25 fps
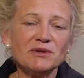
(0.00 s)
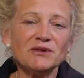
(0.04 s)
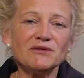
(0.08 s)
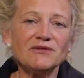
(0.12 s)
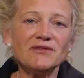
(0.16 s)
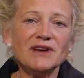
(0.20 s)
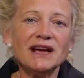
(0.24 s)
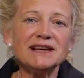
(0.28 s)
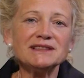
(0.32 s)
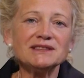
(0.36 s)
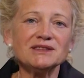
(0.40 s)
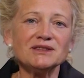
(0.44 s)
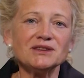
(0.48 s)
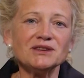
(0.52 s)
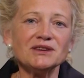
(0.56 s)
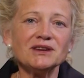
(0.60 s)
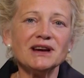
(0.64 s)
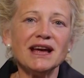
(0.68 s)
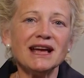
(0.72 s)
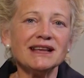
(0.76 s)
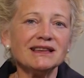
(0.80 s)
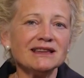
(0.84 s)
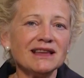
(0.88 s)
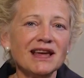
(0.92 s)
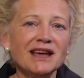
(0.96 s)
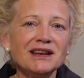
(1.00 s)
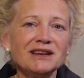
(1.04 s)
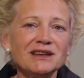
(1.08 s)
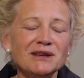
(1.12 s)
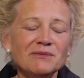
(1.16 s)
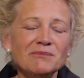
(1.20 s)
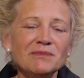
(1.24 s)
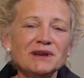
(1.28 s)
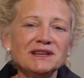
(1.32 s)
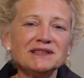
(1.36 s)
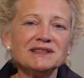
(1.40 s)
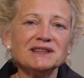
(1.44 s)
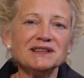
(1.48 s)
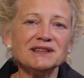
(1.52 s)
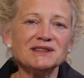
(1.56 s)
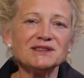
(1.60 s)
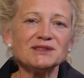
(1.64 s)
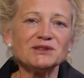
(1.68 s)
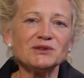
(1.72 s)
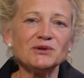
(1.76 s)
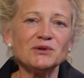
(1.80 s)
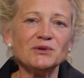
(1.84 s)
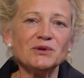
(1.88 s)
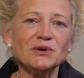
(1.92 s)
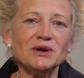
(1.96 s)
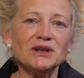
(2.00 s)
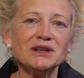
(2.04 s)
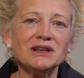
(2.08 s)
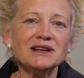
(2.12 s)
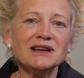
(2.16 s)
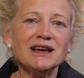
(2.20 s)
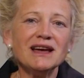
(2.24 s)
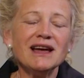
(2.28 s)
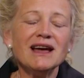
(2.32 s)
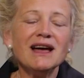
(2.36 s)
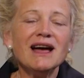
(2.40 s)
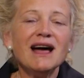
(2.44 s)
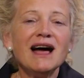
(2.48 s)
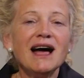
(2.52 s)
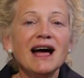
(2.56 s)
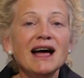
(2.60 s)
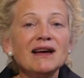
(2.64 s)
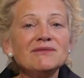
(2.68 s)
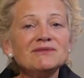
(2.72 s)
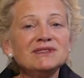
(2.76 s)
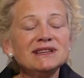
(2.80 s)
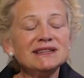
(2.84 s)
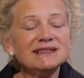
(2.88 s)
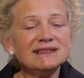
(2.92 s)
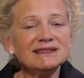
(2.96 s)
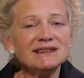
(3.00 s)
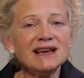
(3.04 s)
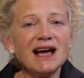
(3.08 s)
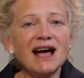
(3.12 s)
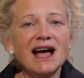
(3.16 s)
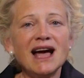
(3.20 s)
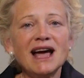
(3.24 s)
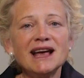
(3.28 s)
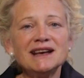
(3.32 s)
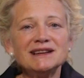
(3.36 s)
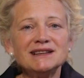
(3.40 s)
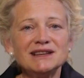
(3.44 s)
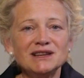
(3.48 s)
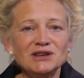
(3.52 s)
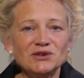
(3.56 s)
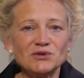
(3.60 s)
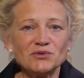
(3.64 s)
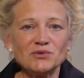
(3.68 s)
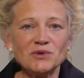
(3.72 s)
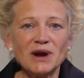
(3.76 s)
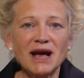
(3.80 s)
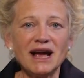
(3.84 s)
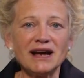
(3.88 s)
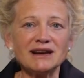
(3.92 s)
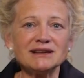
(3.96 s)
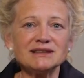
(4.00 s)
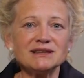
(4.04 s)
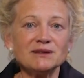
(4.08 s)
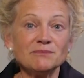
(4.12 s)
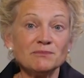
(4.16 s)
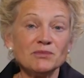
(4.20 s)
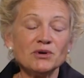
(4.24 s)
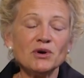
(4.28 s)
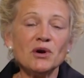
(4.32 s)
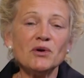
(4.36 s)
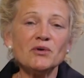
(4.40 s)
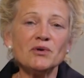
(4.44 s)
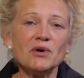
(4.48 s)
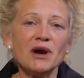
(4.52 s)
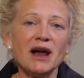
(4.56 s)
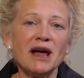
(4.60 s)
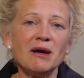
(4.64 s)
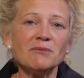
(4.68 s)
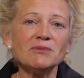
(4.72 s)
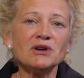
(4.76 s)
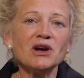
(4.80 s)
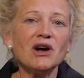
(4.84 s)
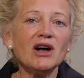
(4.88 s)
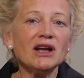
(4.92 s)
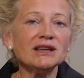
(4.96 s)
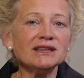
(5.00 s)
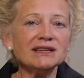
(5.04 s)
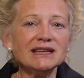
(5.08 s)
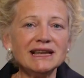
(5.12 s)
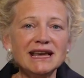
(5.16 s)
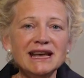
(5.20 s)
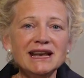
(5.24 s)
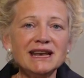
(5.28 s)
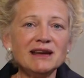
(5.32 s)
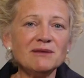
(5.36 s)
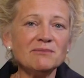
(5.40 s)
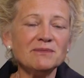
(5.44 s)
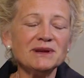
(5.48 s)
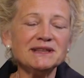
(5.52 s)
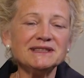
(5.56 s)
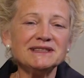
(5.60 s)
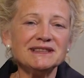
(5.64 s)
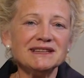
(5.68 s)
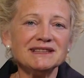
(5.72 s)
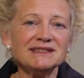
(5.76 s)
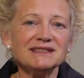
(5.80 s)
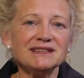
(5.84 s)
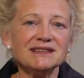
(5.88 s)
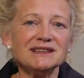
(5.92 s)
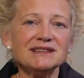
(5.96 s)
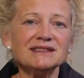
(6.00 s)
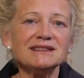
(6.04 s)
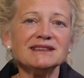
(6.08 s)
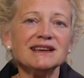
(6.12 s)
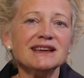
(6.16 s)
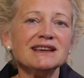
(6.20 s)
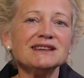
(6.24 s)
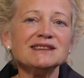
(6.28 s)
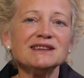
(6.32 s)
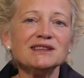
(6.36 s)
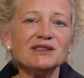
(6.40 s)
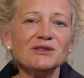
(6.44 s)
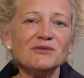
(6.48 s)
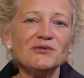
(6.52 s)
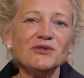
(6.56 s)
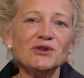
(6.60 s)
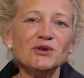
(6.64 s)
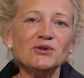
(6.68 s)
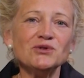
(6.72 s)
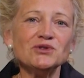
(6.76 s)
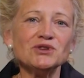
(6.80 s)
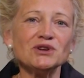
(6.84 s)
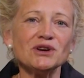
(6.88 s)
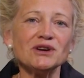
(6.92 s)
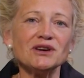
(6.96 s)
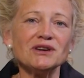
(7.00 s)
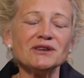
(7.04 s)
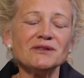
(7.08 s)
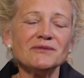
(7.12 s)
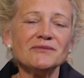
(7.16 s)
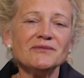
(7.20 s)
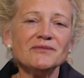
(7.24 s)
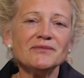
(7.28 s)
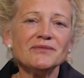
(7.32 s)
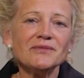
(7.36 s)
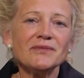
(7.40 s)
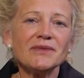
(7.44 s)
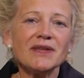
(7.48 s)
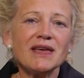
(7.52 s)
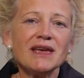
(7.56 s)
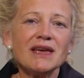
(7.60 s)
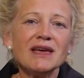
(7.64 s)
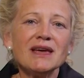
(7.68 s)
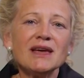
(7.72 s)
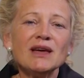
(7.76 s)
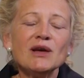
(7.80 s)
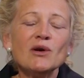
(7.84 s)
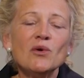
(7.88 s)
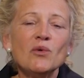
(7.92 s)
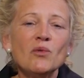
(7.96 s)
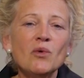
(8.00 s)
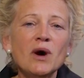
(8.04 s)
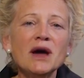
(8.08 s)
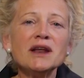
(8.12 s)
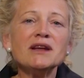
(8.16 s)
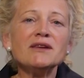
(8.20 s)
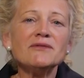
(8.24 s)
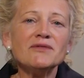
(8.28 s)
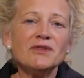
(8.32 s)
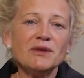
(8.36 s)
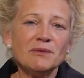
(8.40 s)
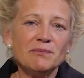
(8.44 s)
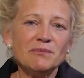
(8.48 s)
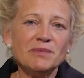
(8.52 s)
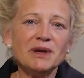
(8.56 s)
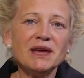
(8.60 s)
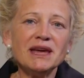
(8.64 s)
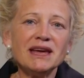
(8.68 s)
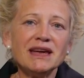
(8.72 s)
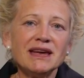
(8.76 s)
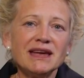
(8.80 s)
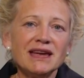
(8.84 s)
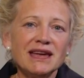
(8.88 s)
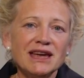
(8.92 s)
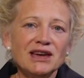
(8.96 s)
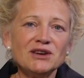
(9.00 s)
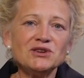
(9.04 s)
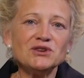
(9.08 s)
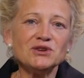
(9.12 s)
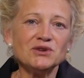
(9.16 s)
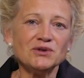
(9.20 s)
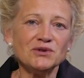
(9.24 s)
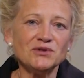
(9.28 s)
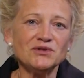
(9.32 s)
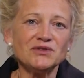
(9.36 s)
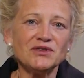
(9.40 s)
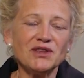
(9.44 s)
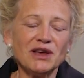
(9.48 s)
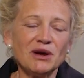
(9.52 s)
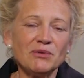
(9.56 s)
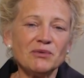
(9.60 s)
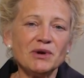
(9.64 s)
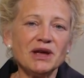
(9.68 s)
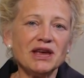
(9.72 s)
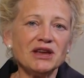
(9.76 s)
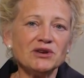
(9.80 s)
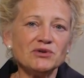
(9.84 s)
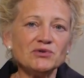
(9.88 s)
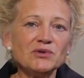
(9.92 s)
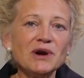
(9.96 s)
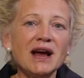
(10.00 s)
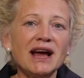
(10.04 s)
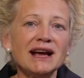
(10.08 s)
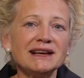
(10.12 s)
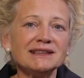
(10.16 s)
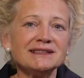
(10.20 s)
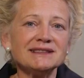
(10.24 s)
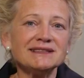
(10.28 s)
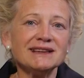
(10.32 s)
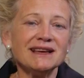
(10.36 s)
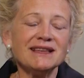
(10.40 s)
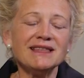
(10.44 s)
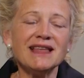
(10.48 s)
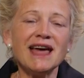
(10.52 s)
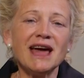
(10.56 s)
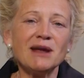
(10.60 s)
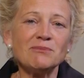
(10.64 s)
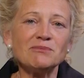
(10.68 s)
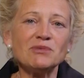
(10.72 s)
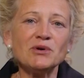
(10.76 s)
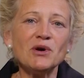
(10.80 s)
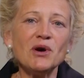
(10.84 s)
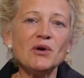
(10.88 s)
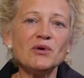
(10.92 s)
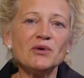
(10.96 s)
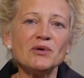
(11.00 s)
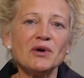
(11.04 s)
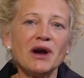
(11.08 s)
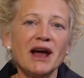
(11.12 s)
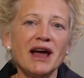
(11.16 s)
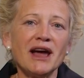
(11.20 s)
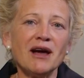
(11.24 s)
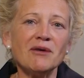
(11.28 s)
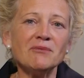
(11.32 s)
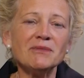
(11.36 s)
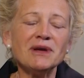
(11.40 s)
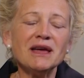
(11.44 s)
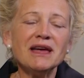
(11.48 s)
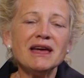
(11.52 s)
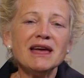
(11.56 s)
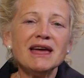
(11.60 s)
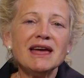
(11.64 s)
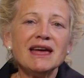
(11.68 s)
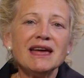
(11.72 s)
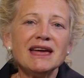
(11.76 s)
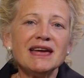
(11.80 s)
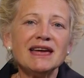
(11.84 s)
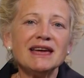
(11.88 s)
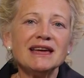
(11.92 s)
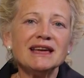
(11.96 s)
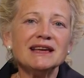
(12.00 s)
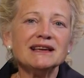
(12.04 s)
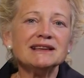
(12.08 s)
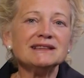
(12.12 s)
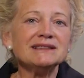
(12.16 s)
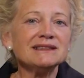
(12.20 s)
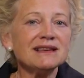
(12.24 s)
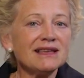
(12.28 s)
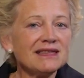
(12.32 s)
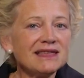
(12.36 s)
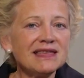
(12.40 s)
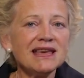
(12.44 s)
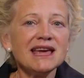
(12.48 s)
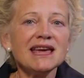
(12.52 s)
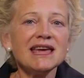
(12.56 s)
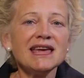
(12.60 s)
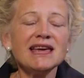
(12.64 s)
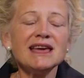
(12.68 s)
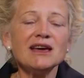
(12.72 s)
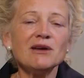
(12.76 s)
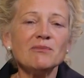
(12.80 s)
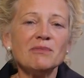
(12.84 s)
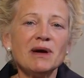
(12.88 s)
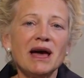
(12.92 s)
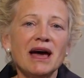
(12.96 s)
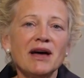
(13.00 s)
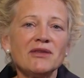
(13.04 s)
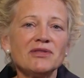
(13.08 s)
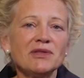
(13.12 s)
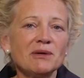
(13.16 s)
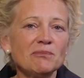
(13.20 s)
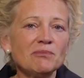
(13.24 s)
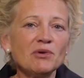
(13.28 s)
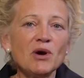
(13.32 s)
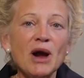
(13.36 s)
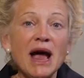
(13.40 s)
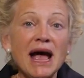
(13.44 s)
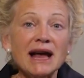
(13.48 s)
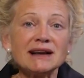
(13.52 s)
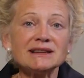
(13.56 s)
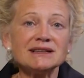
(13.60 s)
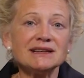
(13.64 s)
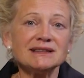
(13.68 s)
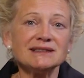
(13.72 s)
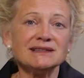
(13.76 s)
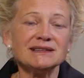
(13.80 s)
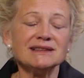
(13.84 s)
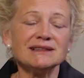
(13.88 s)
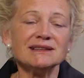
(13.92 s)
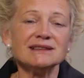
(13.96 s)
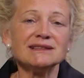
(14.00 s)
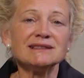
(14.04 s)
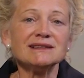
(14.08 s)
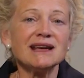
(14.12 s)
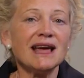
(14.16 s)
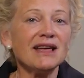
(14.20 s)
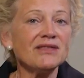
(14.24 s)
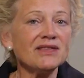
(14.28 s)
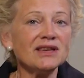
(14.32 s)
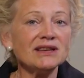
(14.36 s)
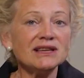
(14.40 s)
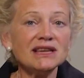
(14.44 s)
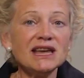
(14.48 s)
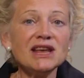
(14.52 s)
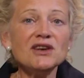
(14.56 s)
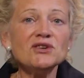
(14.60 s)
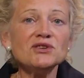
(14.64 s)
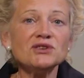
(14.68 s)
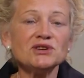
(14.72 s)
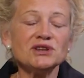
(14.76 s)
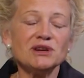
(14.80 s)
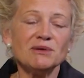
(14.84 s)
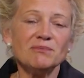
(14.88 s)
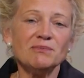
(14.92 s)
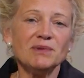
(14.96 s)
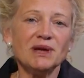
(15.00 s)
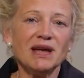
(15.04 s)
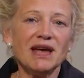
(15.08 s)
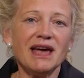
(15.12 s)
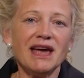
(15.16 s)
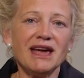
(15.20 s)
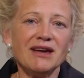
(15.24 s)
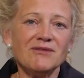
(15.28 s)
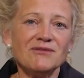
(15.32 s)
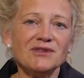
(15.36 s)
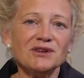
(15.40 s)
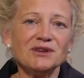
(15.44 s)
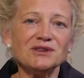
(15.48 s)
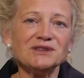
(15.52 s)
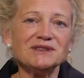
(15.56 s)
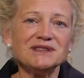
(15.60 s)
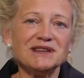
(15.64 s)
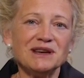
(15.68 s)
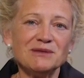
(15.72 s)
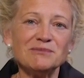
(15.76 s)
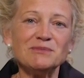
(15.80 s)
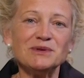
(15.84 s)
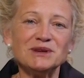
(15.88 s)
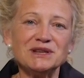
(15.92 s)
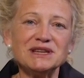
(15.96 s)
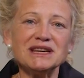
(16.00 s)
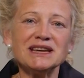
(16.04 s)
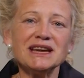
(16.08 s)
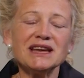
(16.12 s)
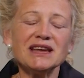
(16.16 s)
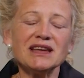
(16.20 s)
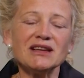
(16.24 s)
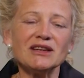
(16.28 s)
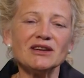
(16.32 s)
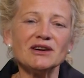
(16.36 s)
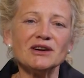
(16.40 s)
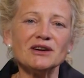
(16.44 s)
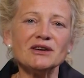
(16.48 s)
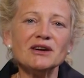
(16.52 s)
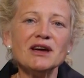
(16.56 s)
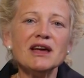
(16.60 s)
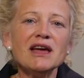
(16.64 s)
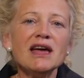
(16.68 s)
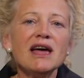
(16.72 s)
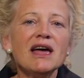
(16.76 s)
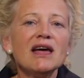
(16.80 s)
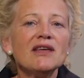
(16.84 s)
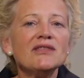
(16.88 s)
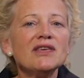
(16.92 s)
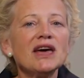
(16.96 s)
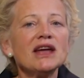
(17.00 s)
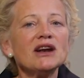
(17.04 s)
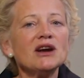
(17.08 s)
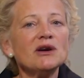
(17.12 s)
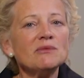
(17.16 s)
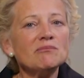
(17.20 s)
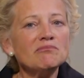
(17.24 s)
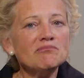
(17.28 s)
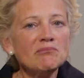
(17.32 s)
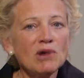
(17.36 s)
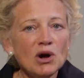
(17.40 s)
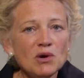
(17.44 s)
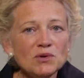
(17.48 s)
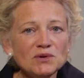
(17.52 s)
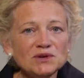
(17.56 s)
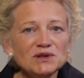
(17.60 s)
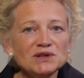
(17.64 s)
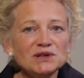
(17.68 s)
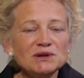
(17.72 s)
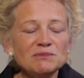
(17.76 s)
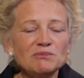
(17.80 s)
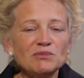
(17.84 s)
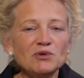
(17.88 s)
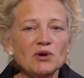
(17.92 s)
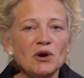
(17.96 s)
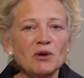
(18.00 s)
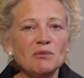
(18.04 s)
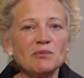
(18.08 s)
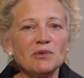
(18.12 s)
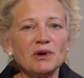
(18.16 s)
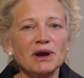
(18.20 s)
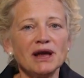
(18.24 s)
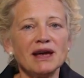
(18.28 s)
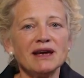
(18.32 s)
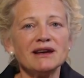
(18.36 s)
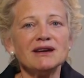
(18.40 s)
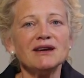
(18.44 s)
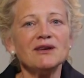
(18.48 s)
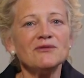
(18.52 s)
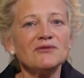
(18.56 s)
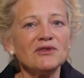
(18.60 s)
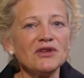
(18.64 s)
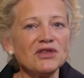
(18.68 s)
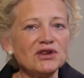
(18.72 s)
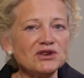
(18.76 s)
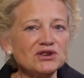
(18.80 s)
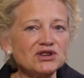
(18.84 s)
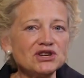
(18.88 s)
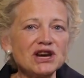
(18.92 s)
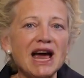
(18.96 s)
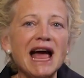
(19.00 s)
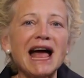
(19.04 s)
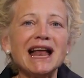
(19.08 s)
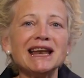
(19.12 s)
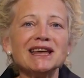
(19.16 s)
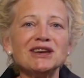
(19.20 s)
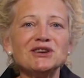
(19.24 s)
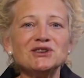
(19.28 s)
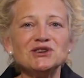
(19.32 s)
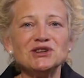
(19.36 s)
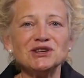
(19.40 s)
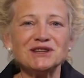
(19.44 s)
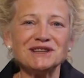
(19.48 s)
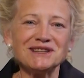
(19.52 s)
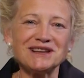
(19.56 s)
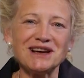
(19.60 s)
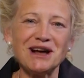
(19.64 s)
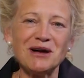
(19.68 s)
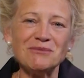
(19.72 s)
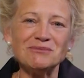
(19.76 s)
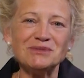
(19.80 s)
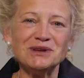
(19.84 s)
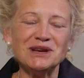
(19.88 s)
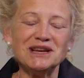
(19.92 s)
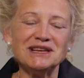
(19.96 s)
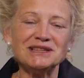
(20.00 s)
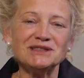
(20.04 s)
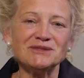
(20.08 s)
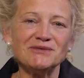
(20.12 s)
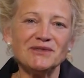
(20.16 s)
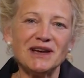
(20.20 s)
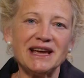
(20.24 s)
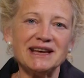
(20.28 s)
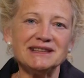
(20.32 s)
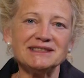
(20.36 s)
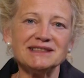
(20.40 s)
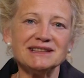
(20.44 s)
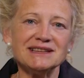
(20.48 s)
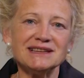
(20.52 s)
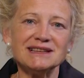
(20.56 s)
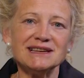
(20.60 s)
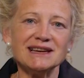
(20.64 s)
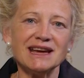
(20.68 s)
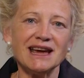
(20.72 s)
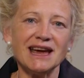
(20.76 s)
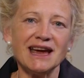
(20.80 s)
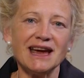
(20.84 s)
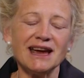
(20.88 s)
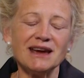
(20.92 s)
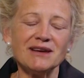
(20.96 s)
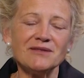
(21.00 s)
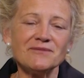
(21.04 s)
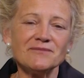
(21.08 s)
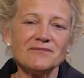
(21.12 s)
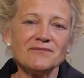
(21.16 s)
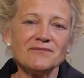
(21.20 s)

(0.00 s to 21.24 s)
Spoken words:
professor at London Business School, I've designed and direct a program called Leading Businesses into the Future. One of the big issues that we address in that program is thinking about the practices and the leadership behaviors in particular that are most appropriate for the challenges companies face today.